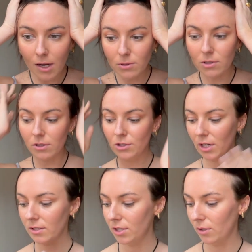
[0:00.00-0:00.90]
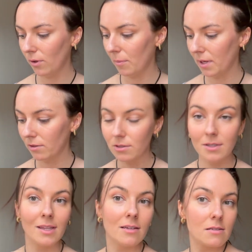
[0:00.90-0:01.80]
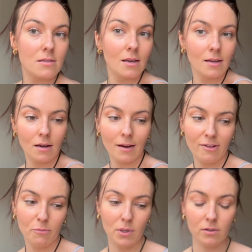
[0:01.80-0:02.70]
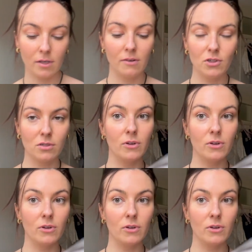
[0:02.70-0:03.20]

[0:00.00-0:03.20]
I was going to chat to you about this Little Life book that I've just